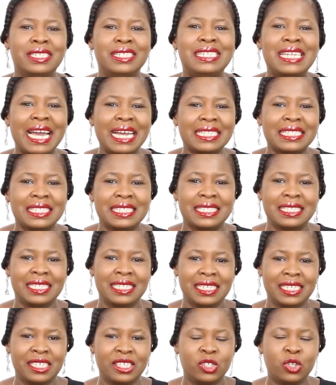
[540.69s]
that
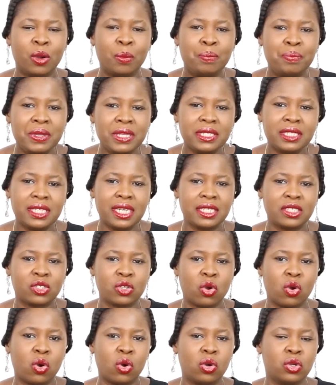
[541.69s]
your
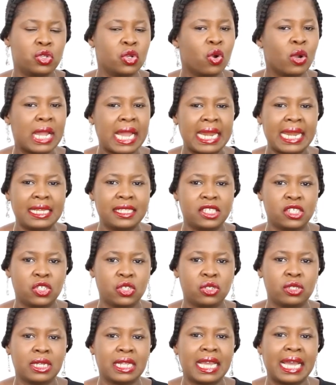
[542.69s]
business or your
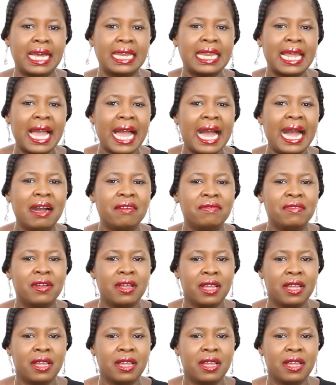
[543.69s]
organization can have